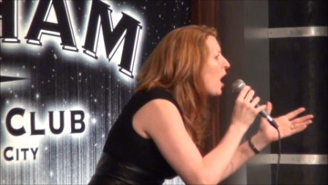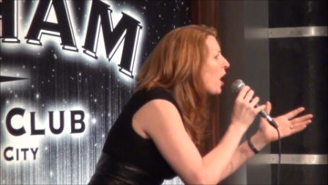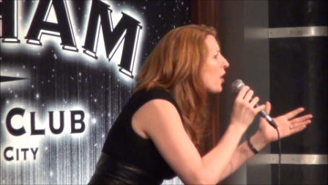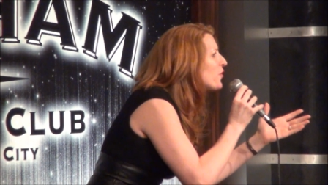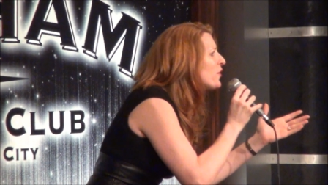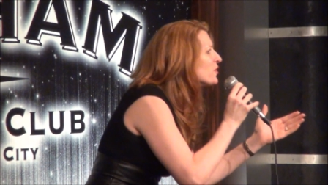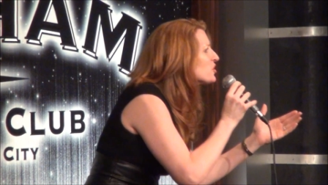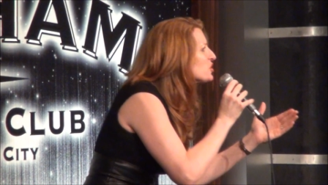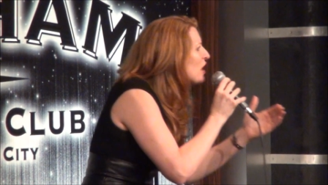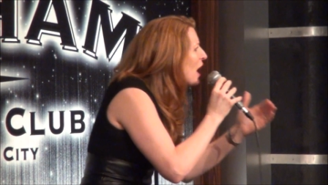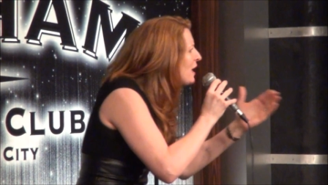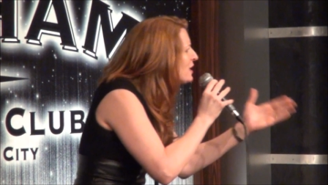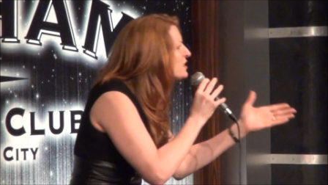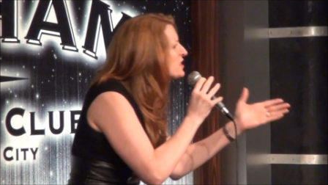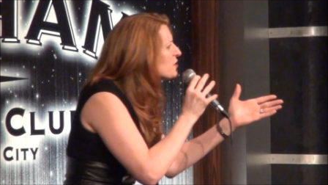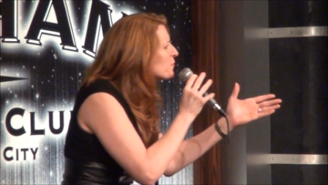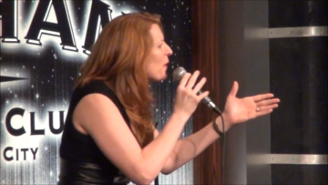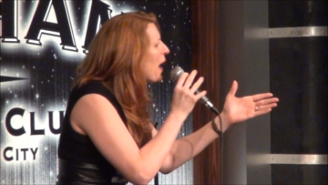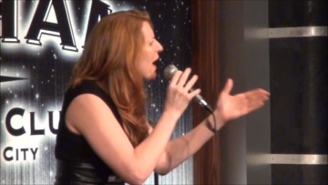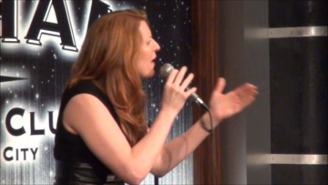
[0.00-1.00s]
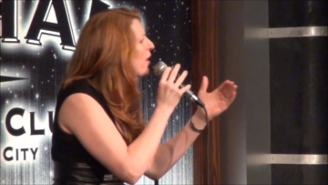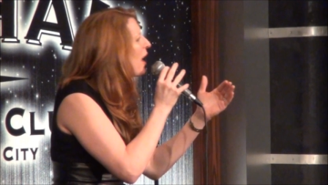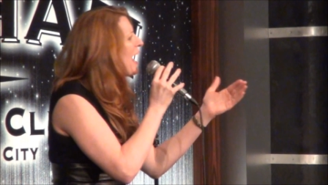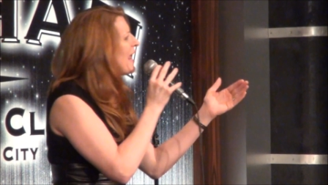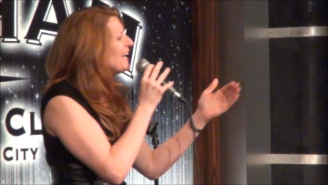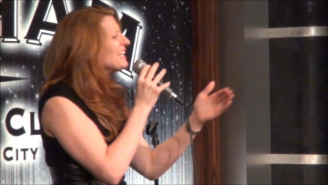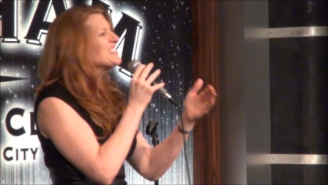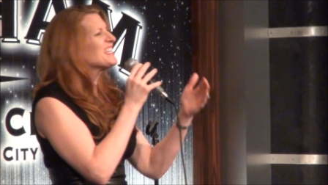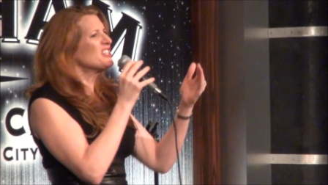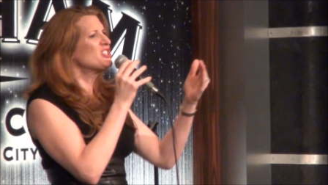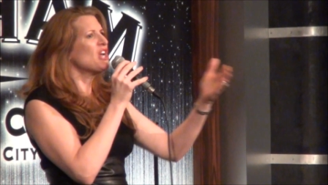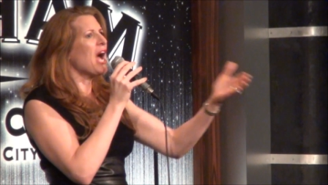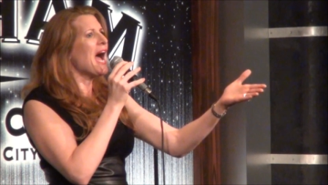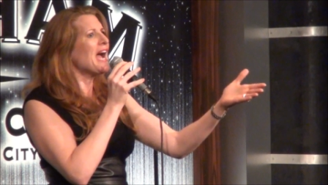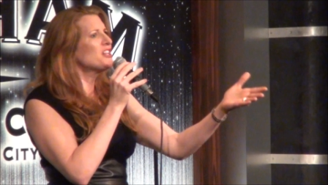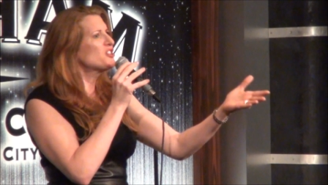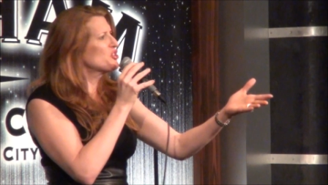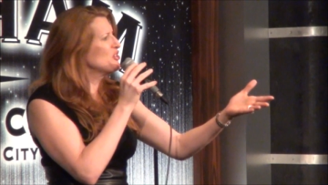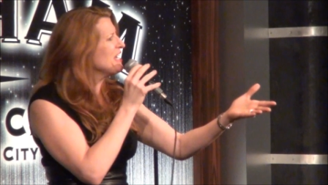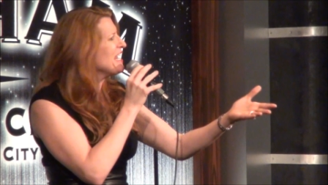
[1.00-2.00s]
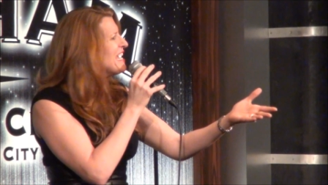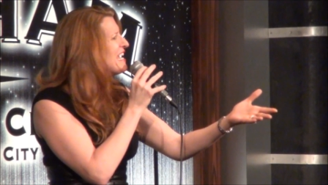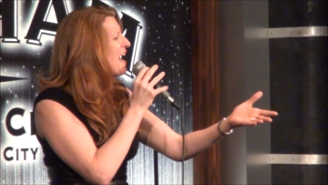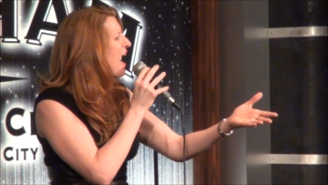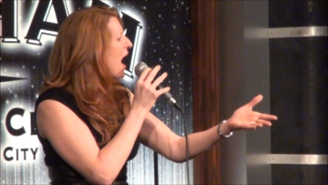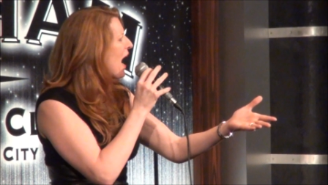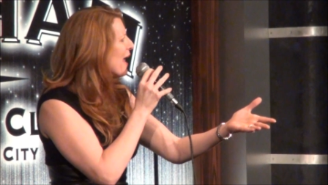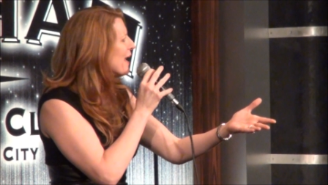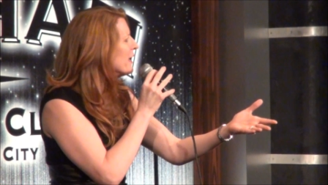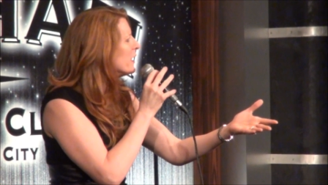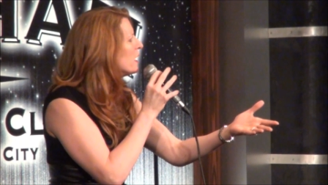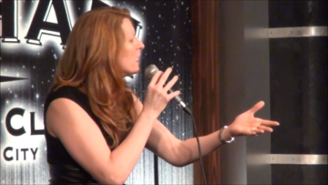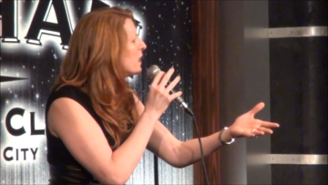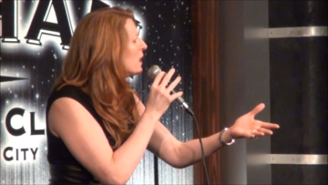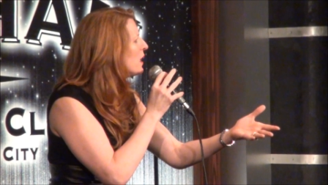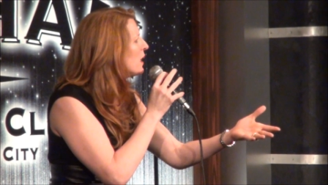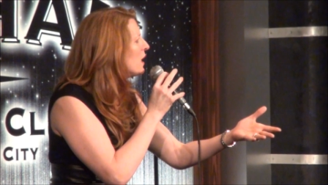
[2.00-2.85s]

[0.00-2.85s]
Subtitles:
Are there tons of, and it's a Dodge Neon.